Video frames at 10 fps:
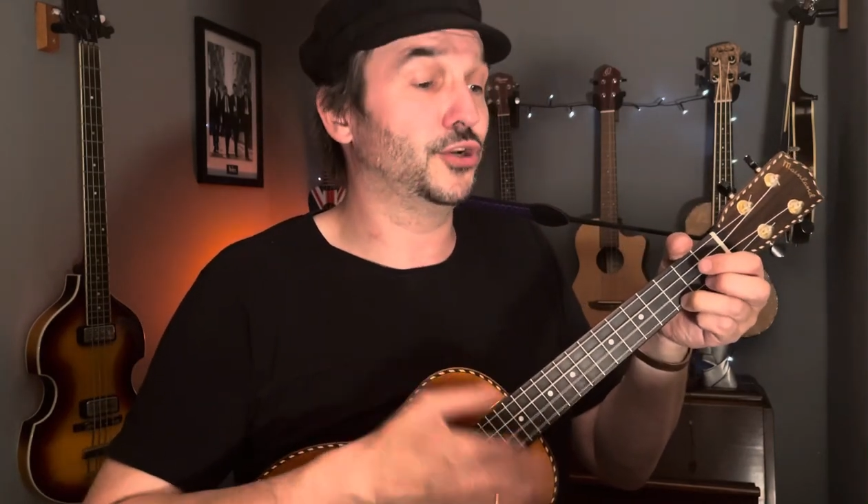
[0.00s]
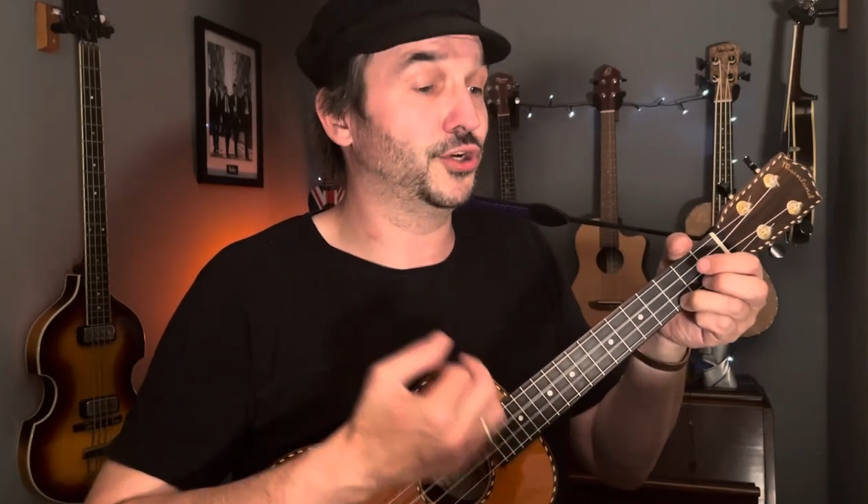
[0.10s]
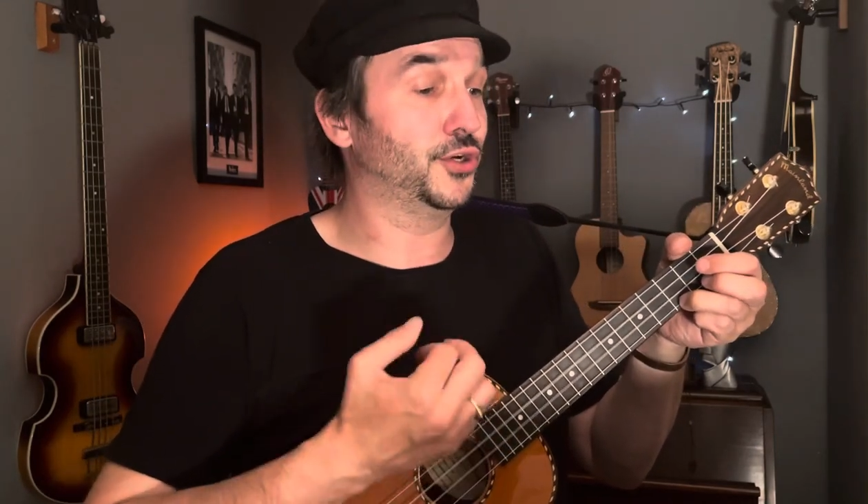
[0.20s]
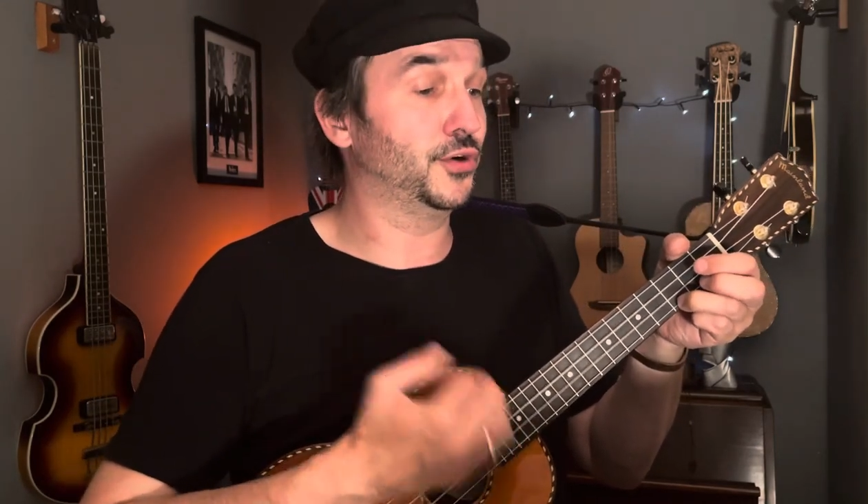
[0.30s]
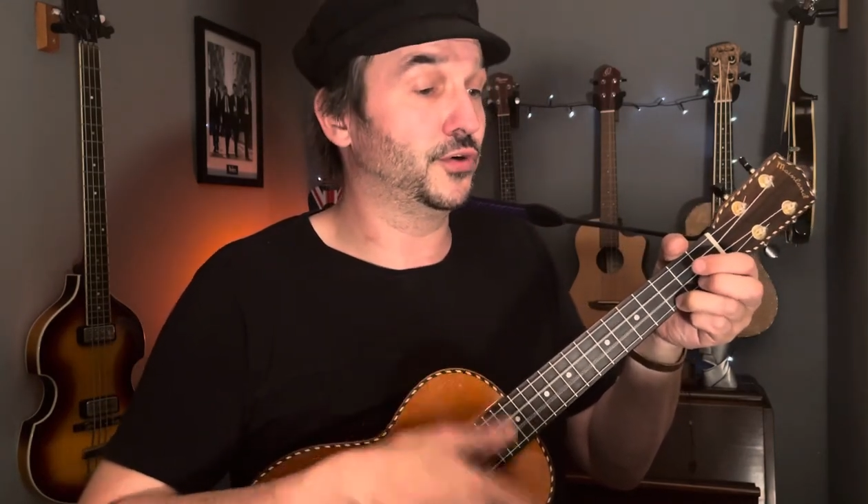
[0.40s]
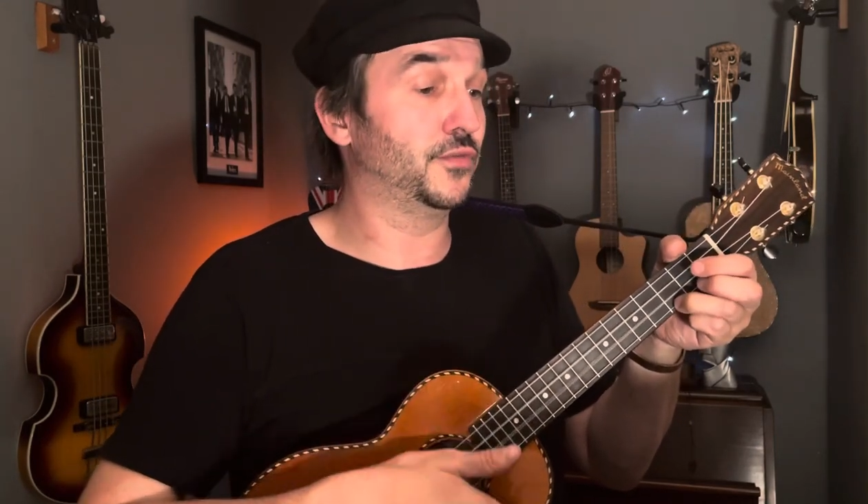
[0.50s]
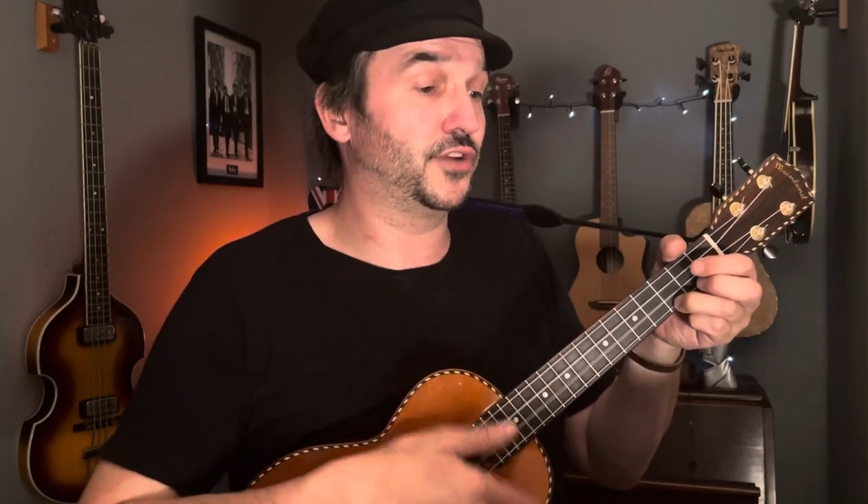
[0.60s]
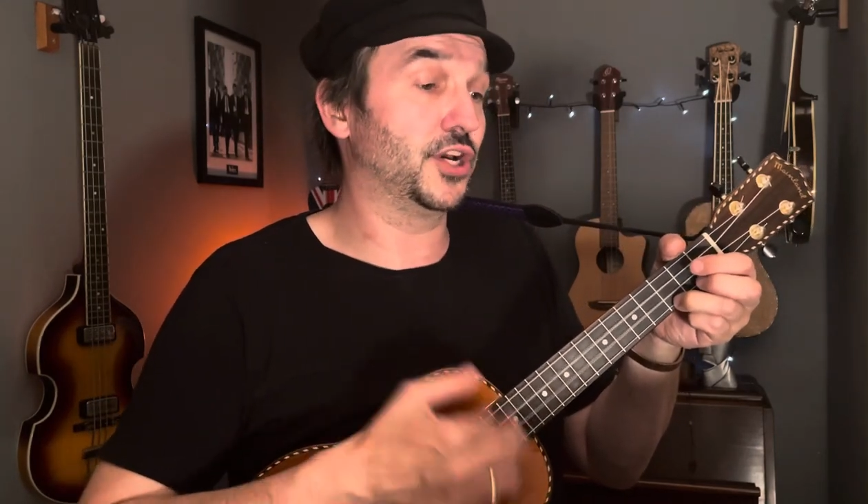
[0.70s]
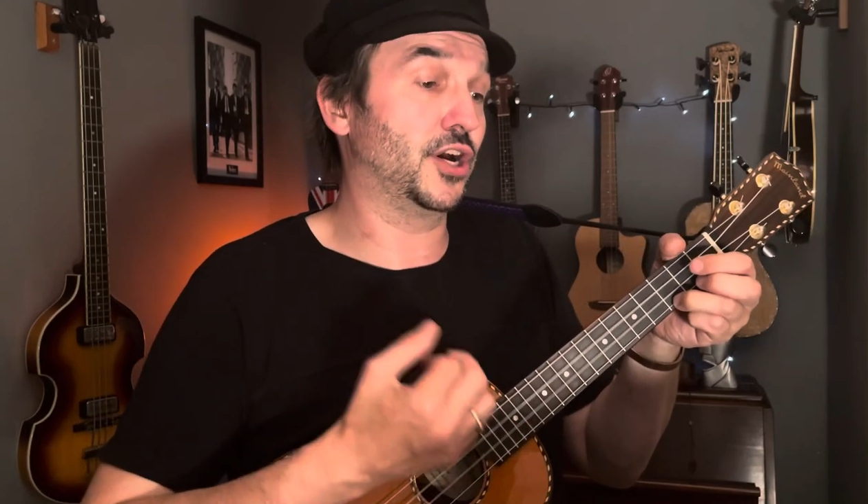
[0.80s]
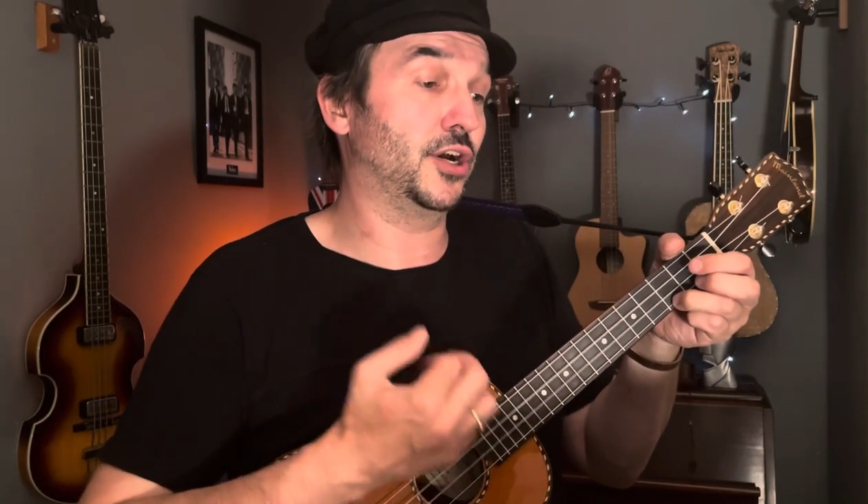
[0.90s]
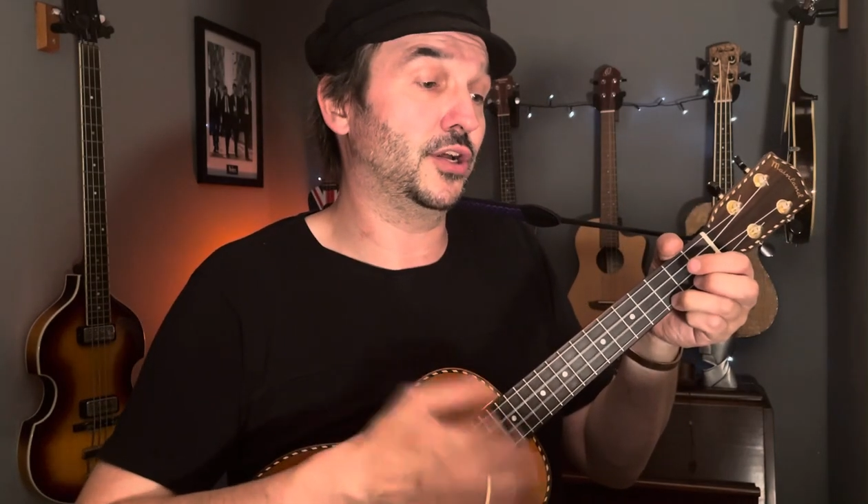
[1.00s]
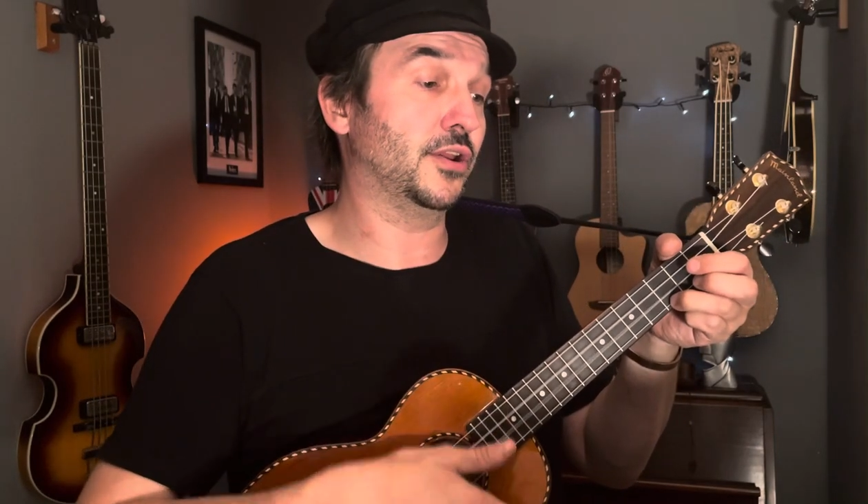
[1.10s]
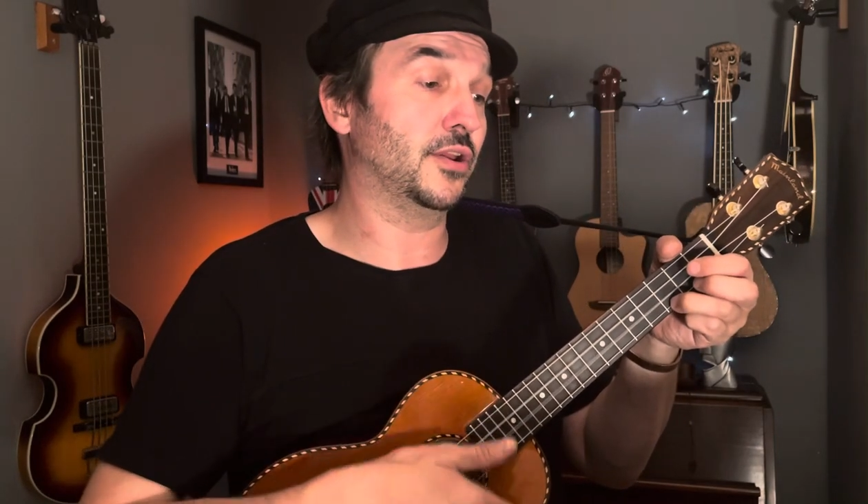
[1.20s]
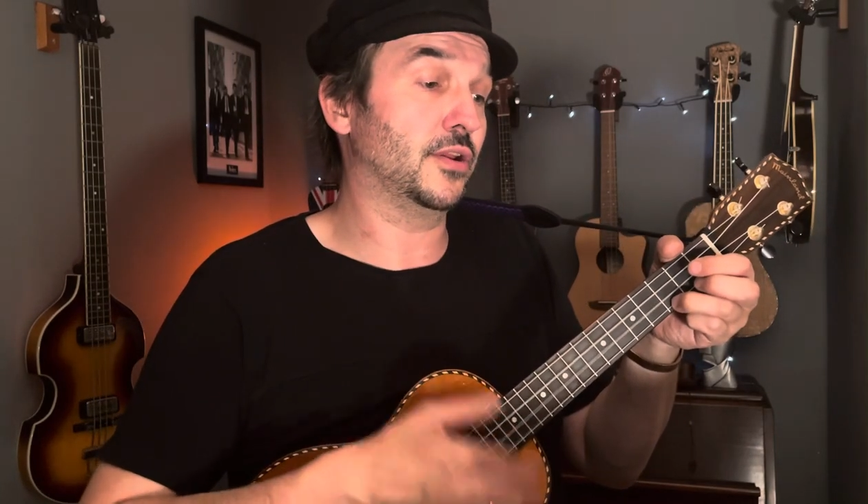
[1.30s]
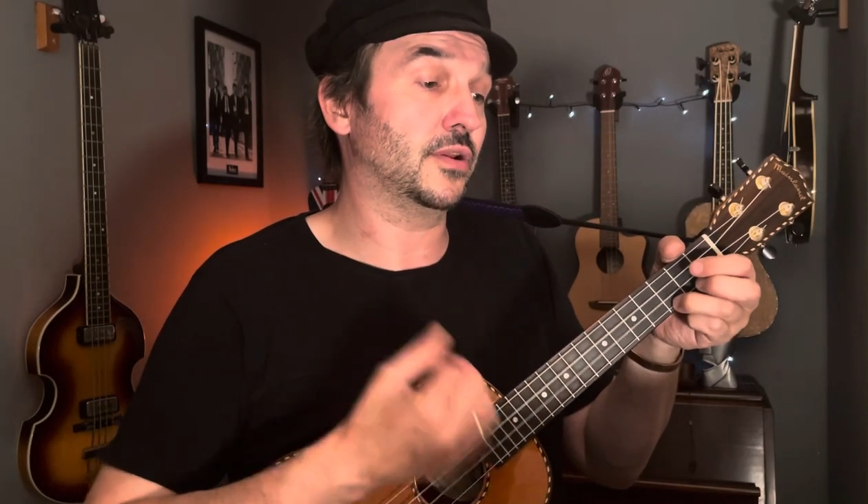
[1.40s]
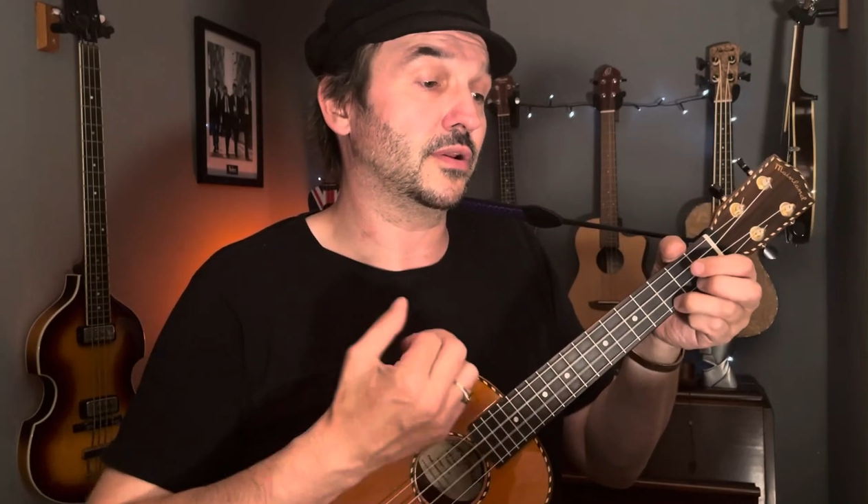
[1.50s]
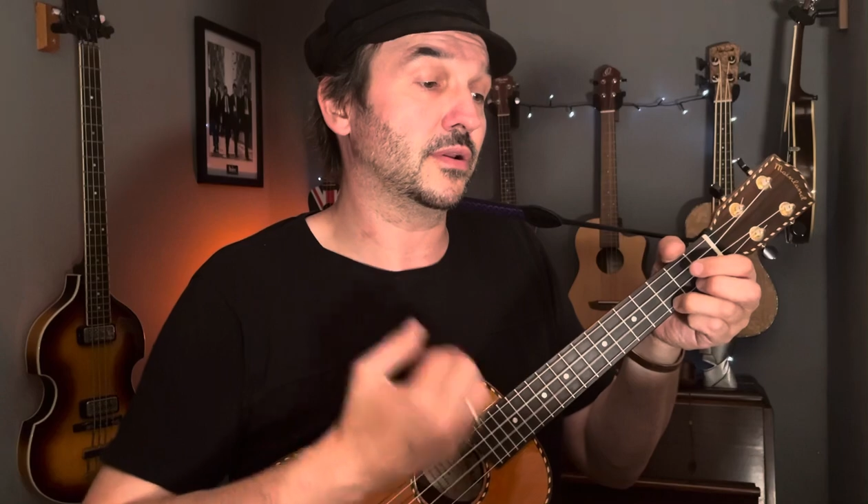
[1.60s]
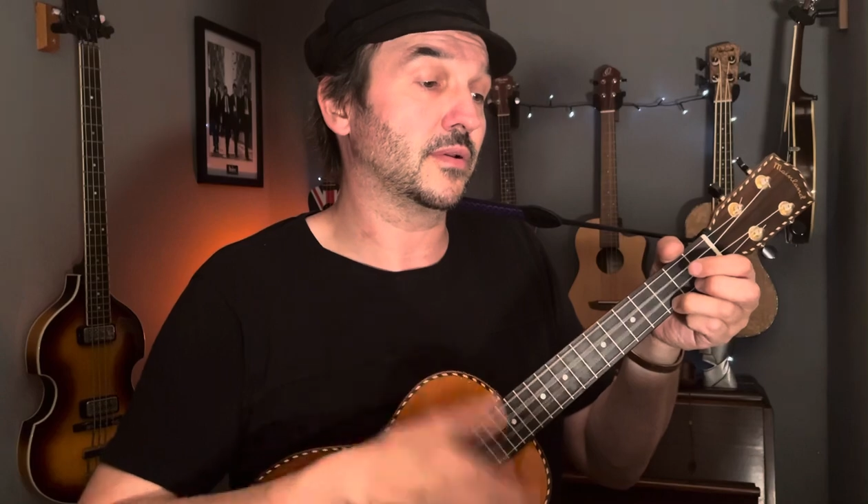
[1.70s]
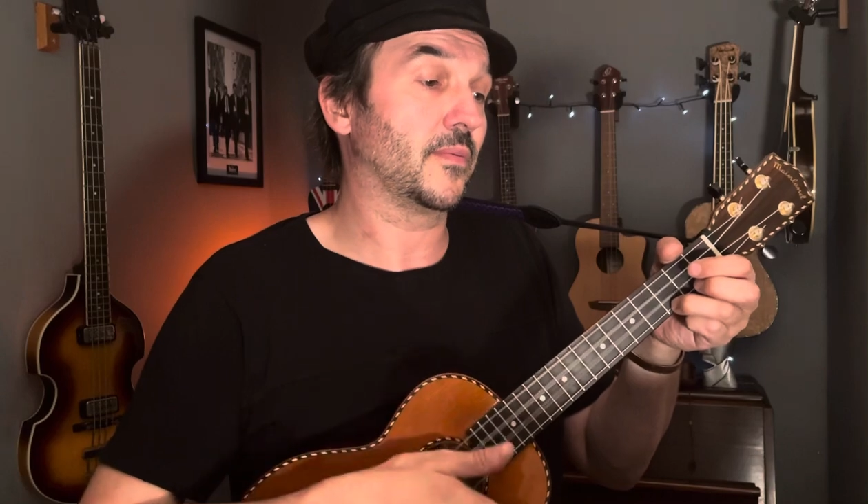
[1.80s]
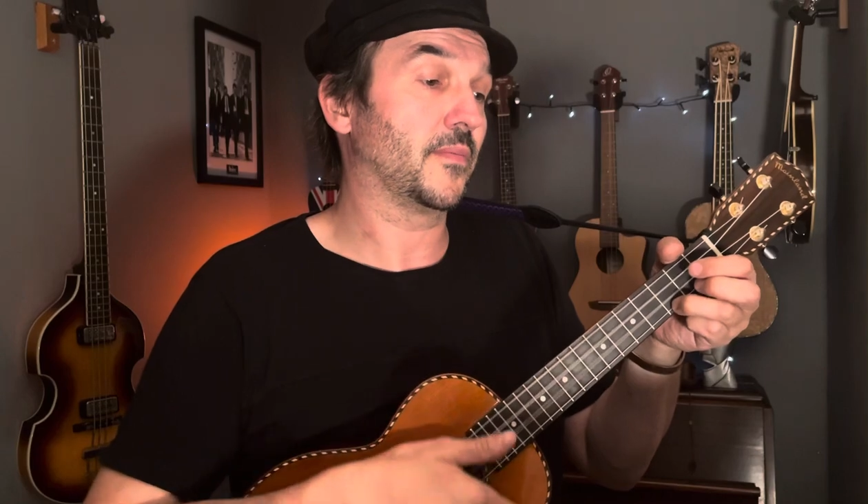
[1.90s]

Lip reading: have done,